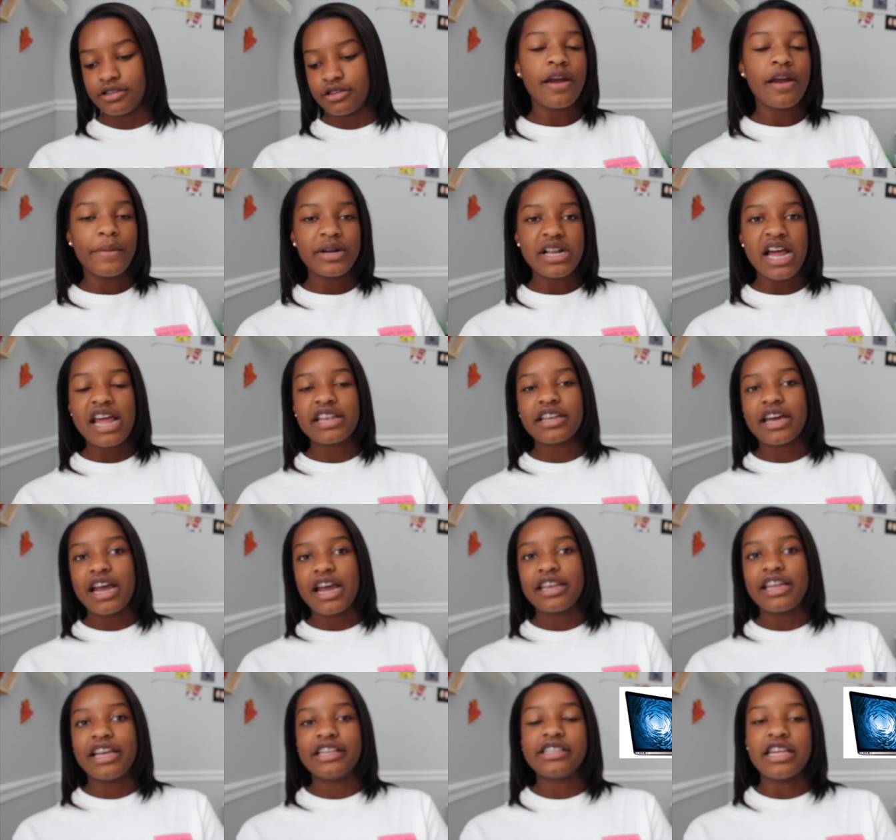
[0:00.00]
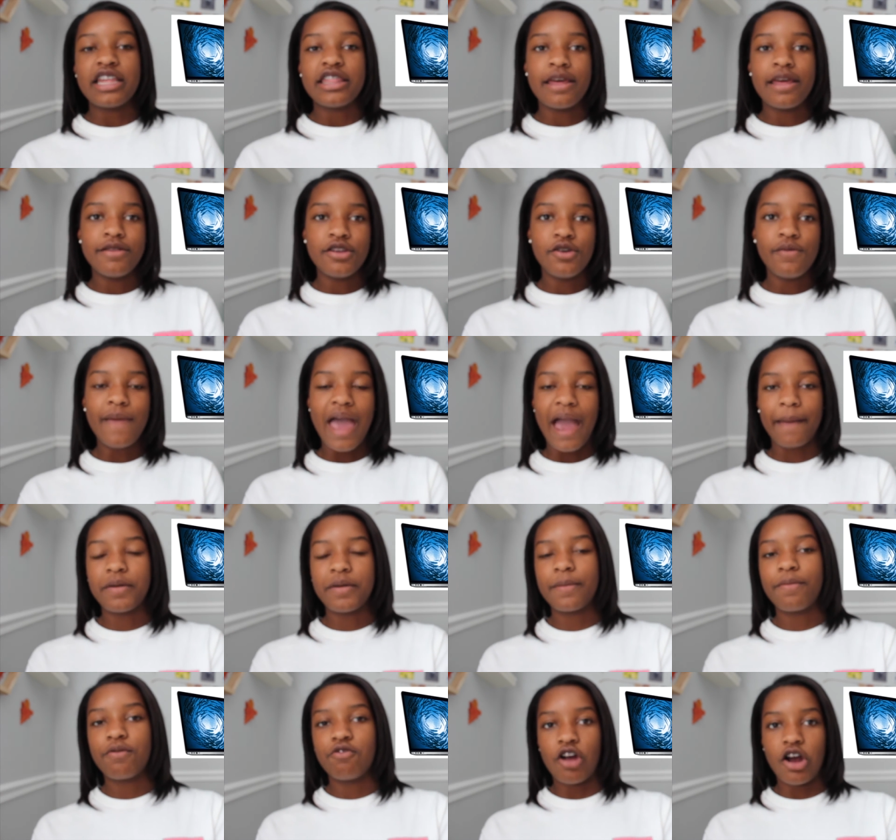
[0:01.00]
Number 99 is the new
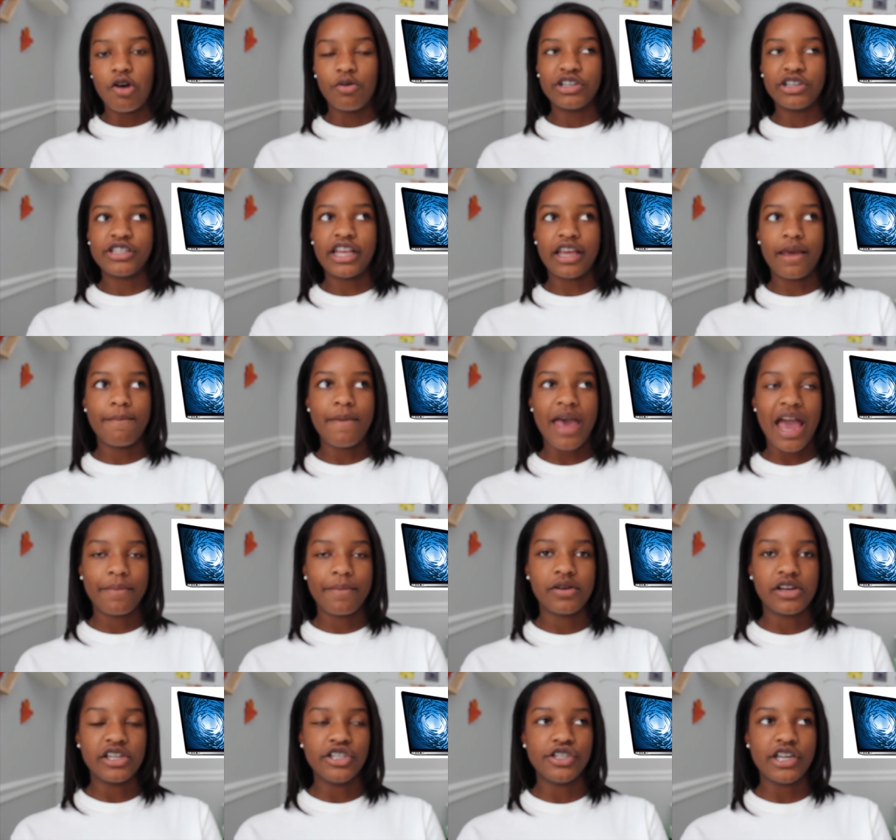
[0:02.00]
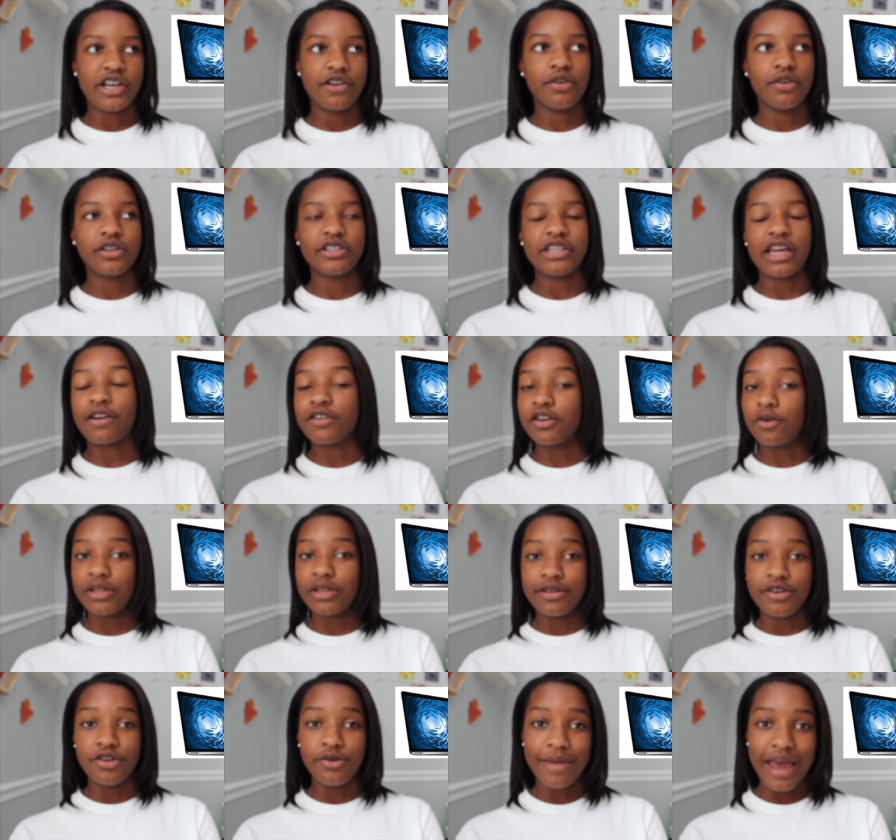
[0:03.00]
MacBook Pro, or just like a MacBook in general, because I don't know
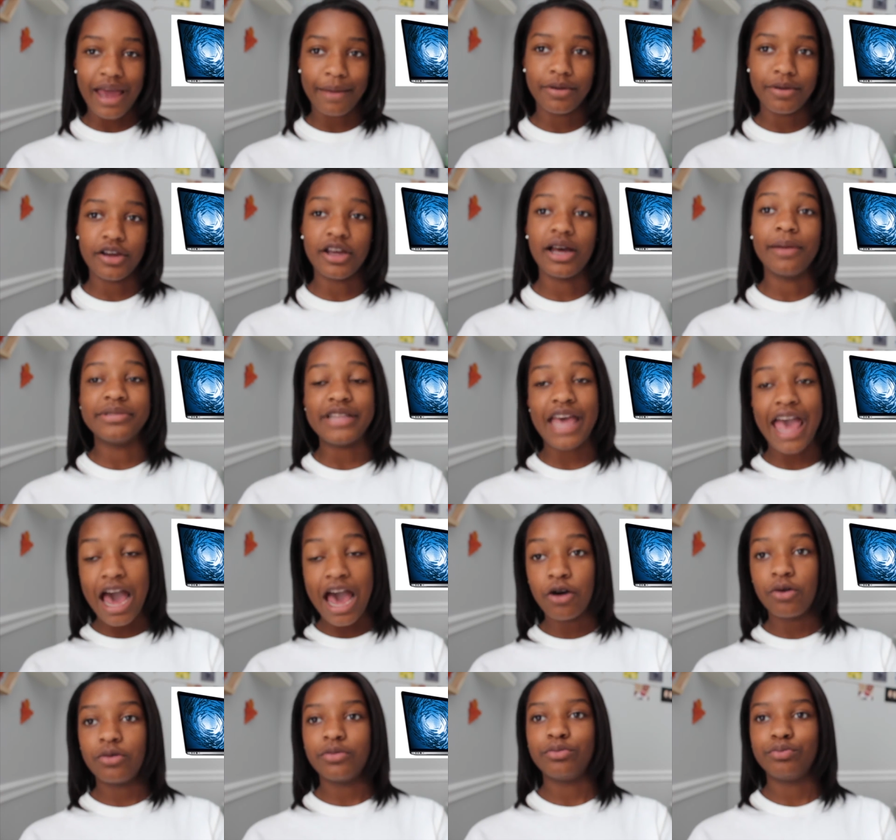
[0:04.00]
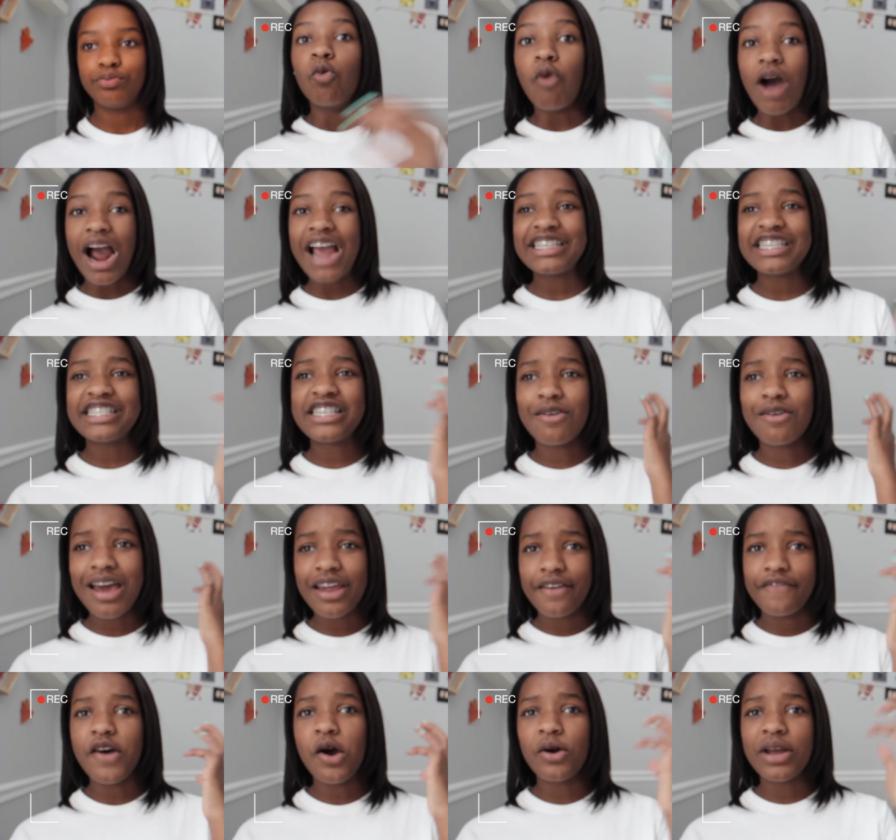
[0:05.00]
when the new MacBook comes out. Why is it so
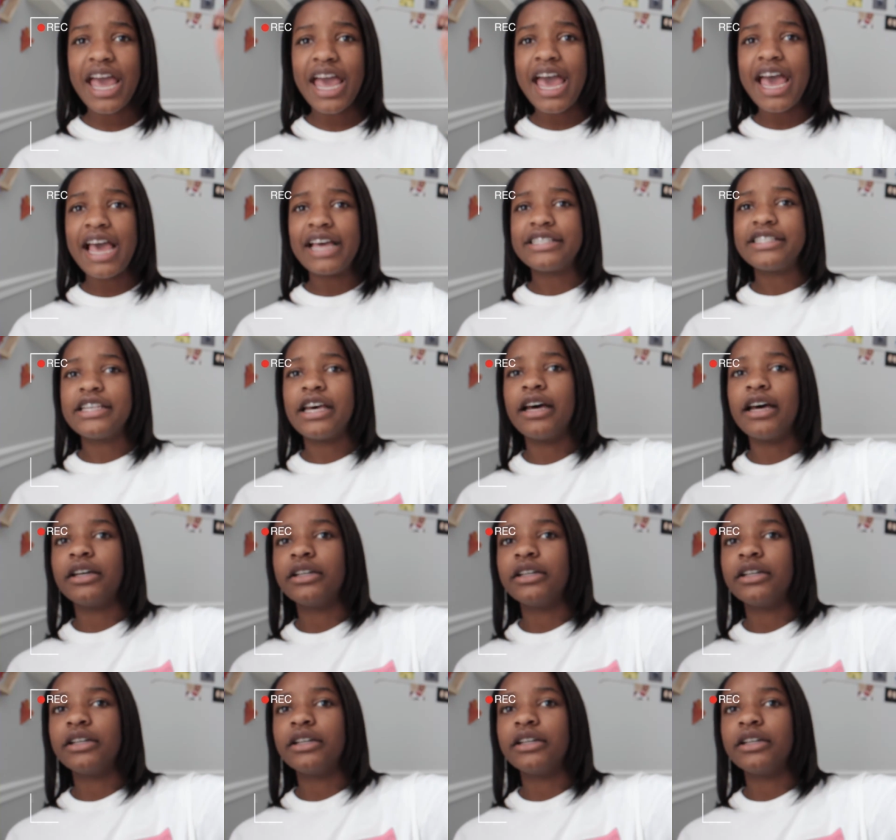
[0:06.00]
out of focus?